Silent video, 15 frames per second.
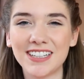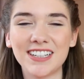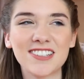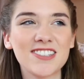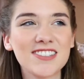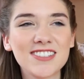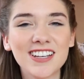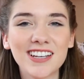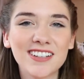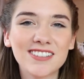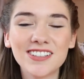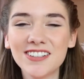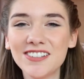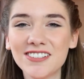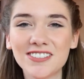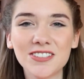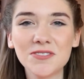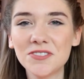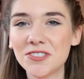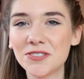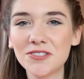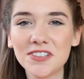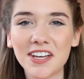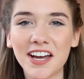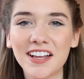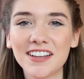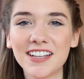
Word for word: and it's just like, no, don't do that.